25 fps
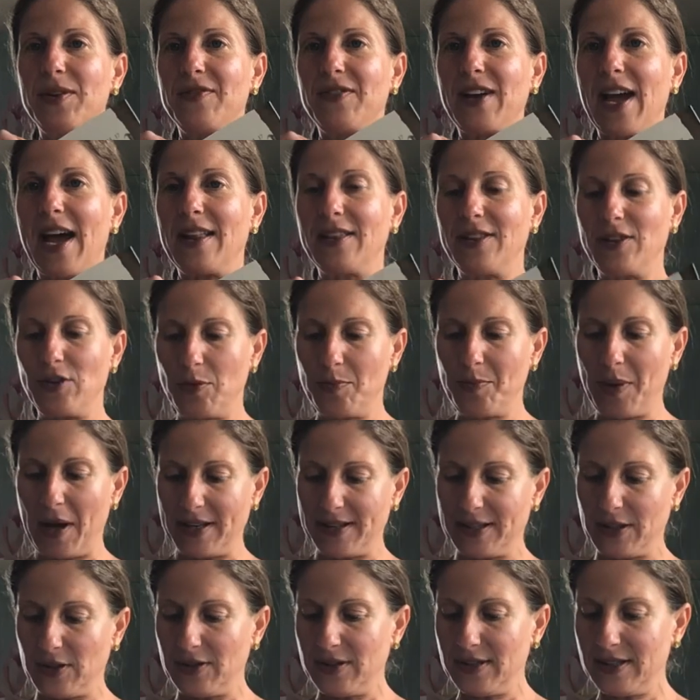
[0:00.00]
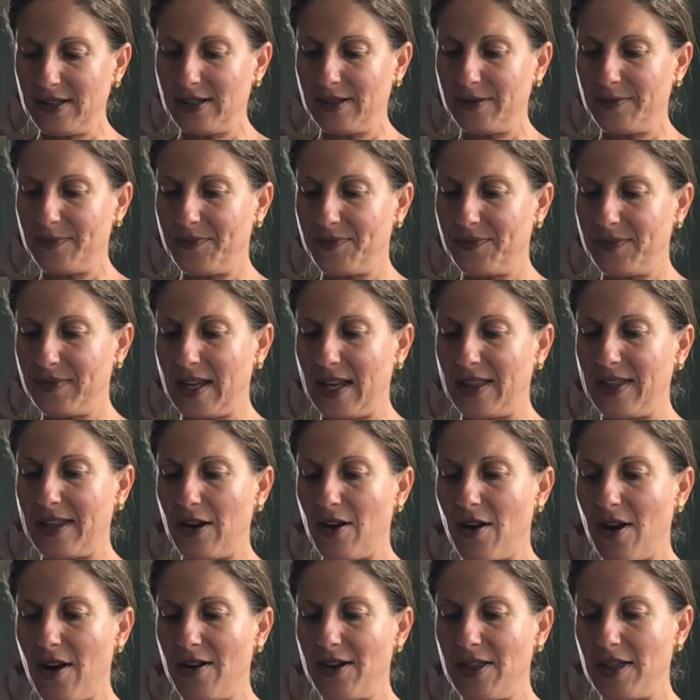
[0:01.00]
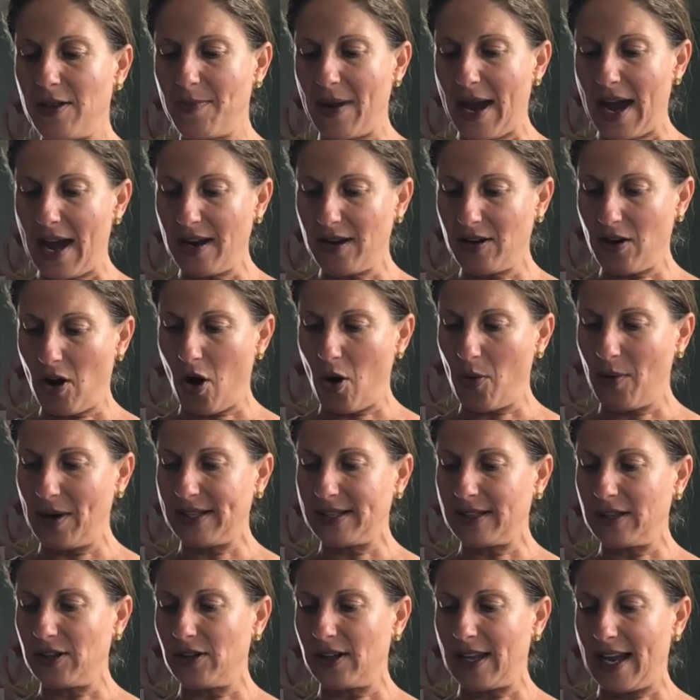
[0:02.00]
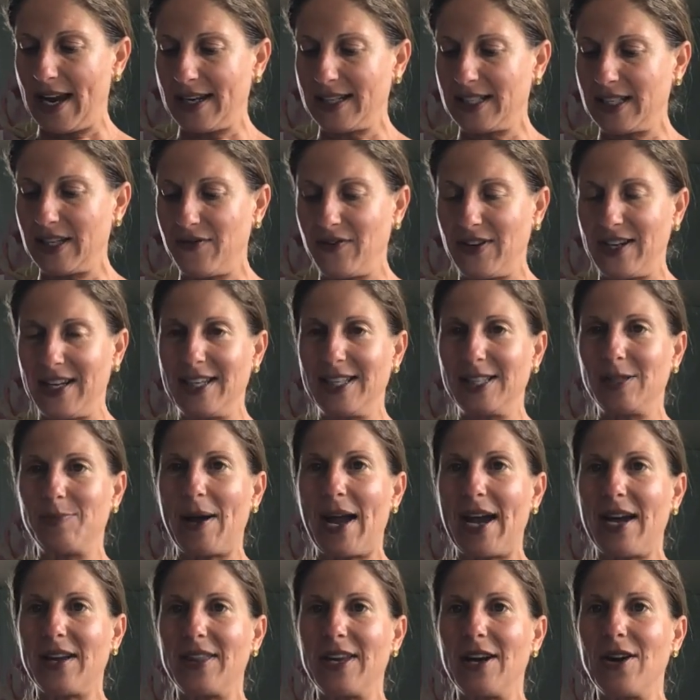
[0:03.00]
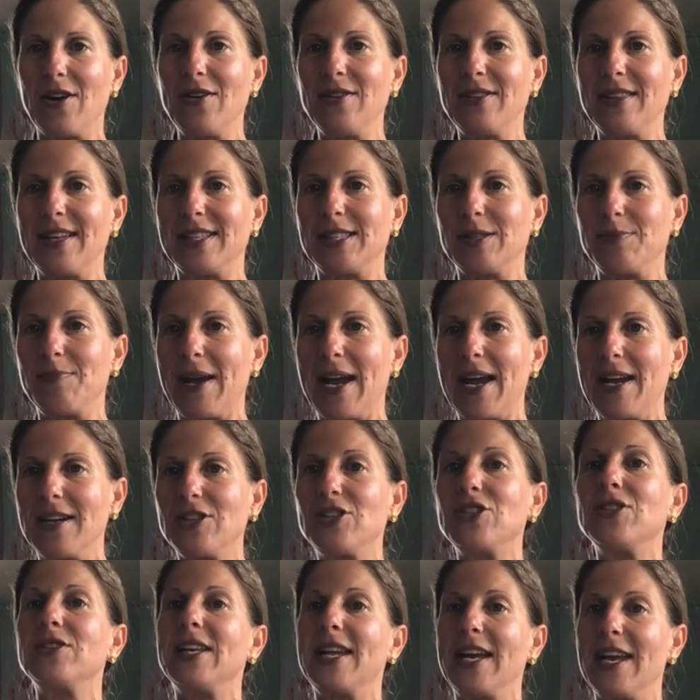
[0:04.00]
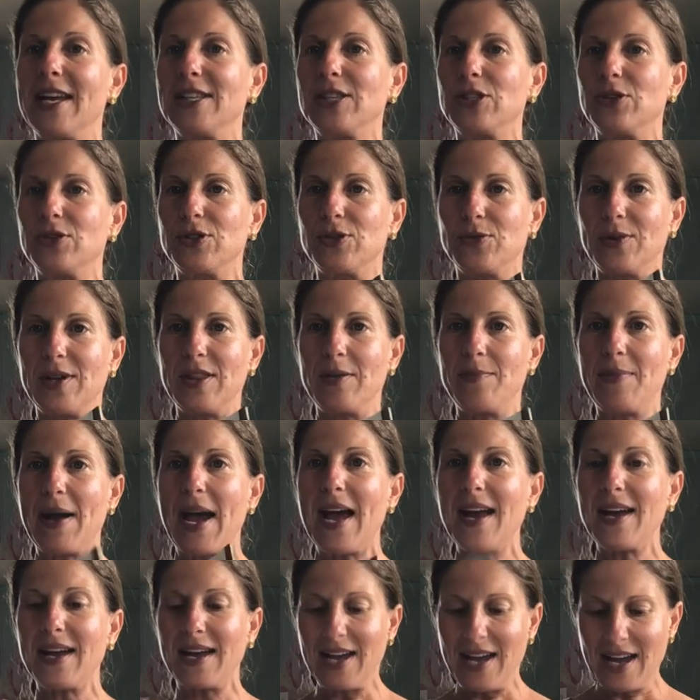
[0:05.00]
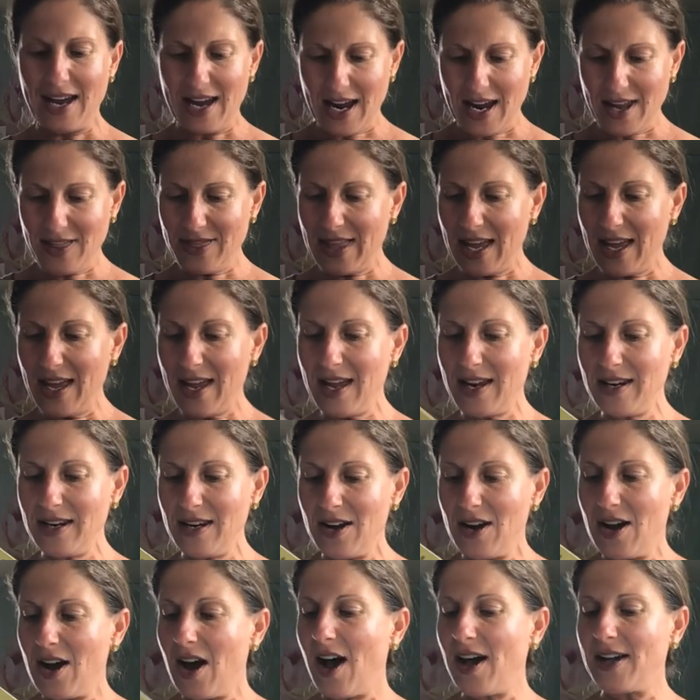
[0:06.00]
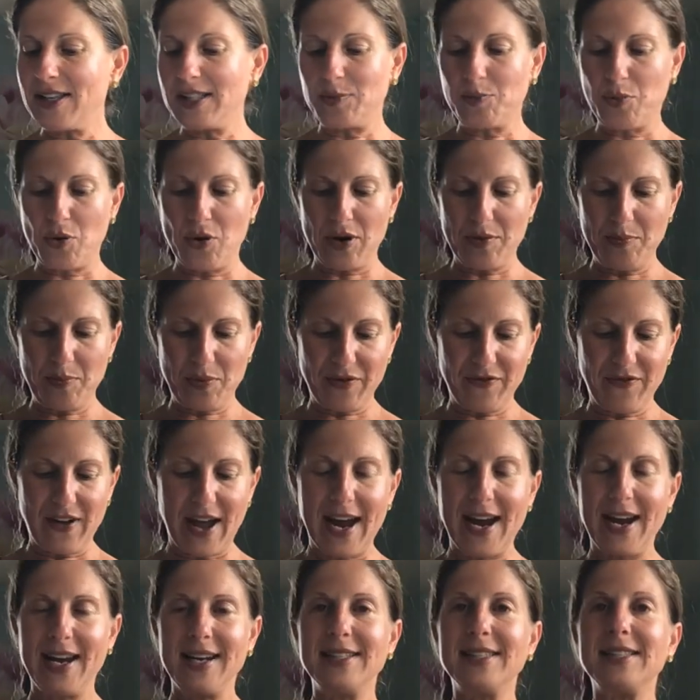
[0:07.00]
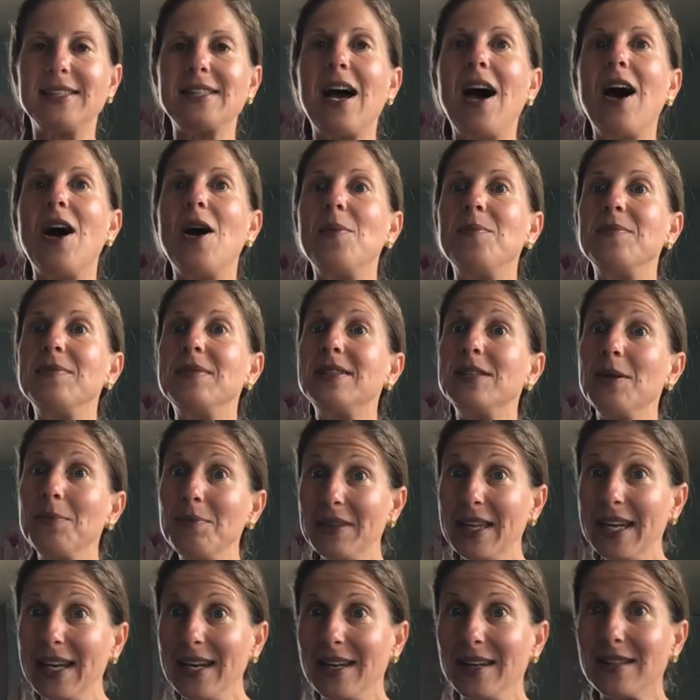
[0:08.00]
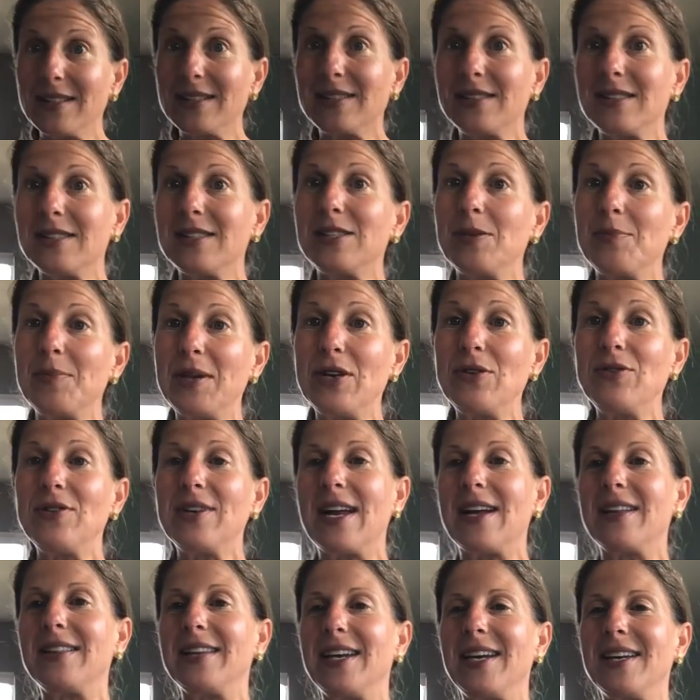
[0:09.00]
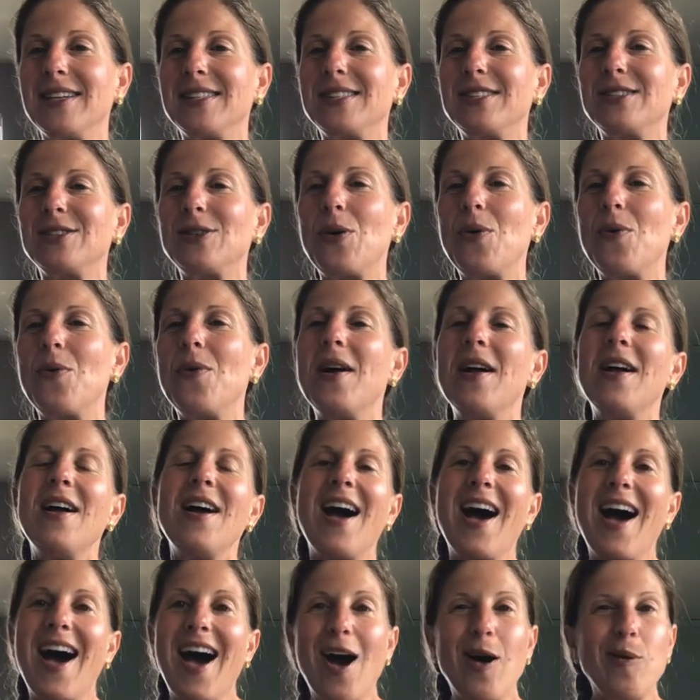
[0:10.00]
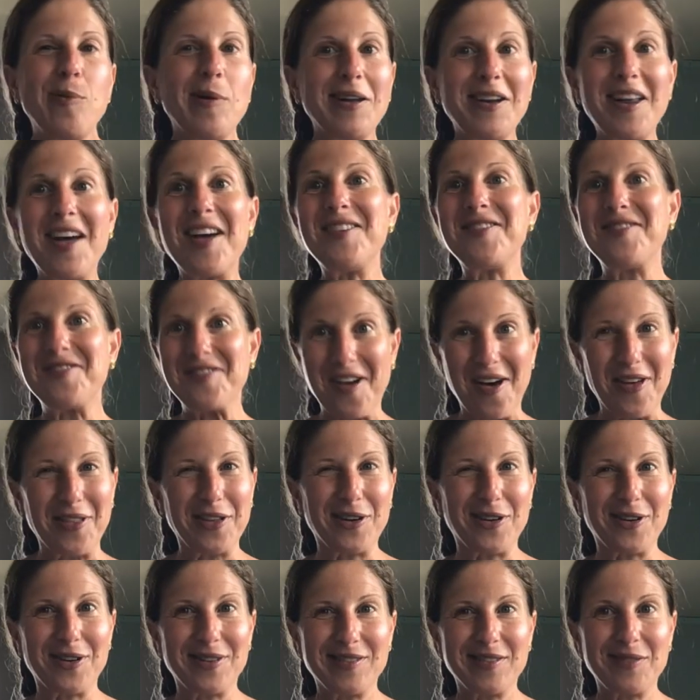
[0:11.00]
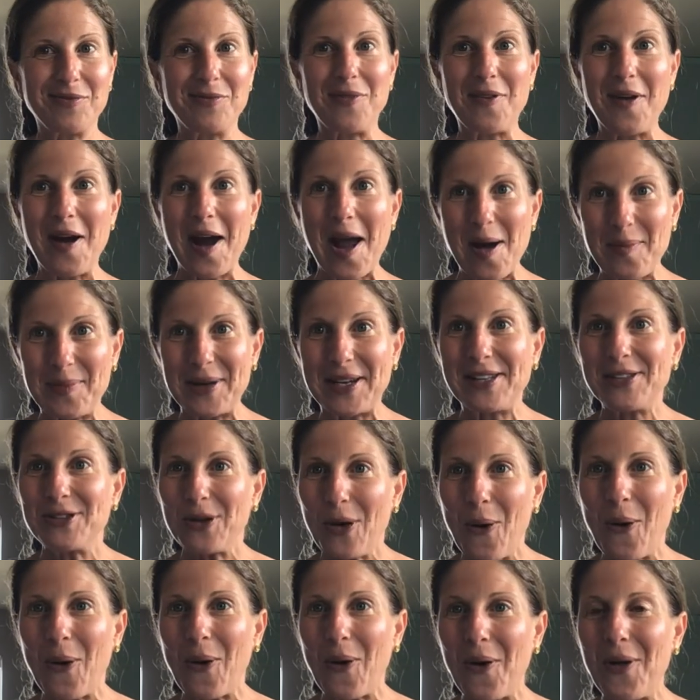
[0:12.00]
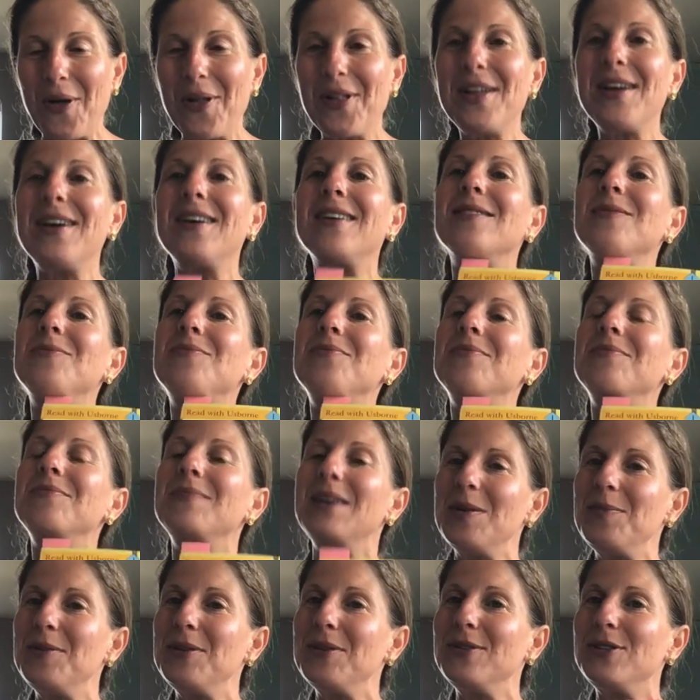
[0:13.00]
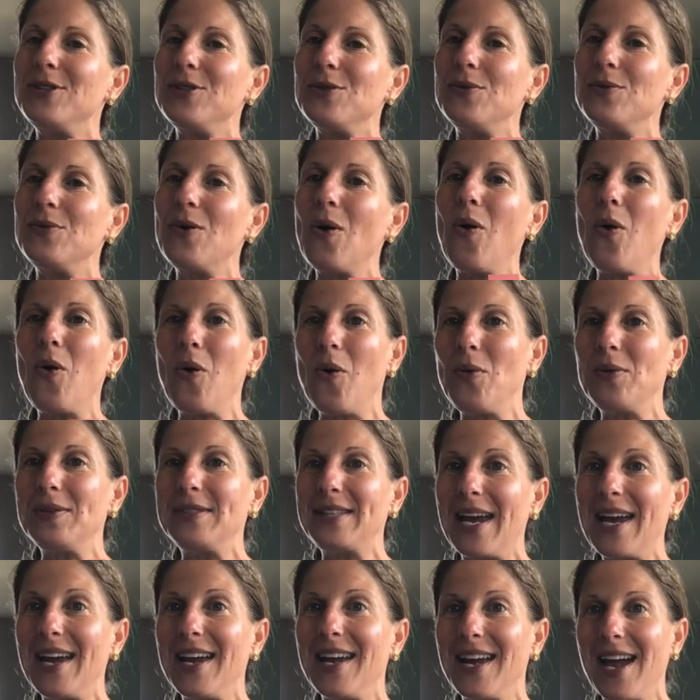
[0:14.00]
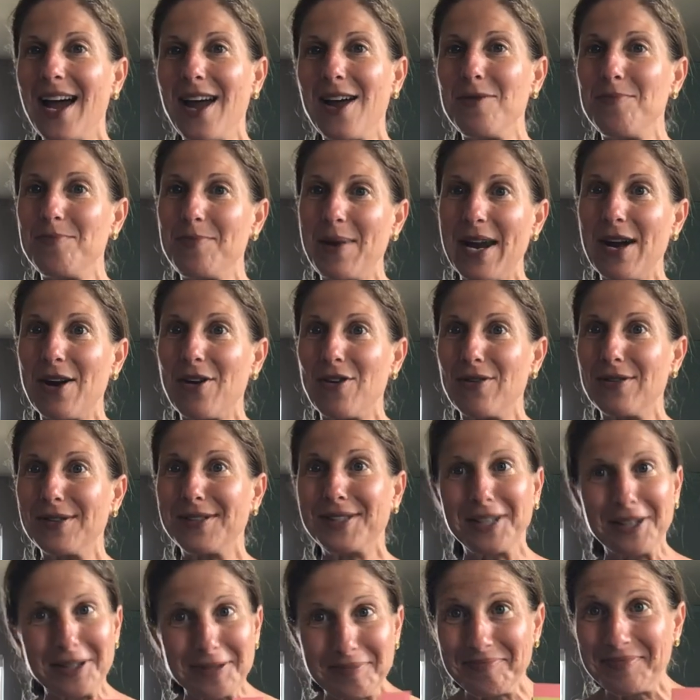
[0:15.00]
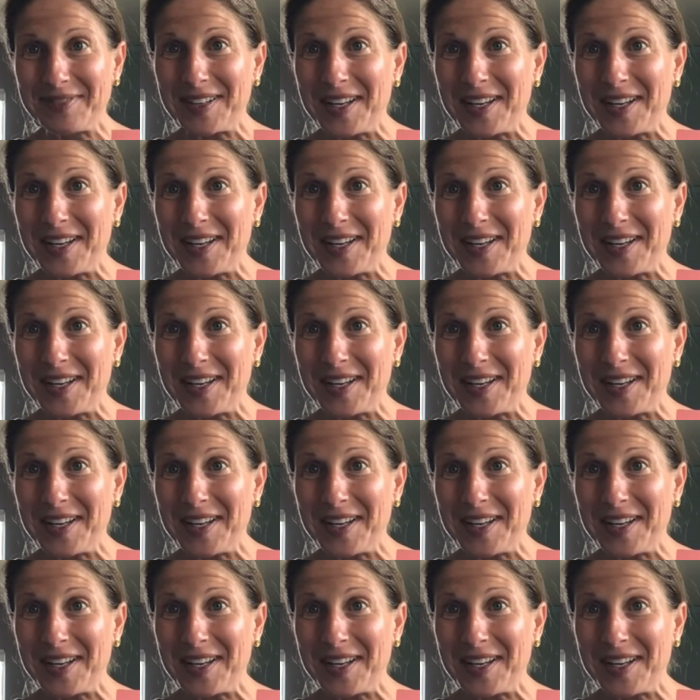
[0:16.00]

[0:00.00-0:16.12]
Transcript: We've got little puzzles that there are in the back, always little activities back there. Let's match. The answers are in the back. And then Usborne provides some links, some internet links. So how about another rabbit hole? Maybe you do a whole day on bears.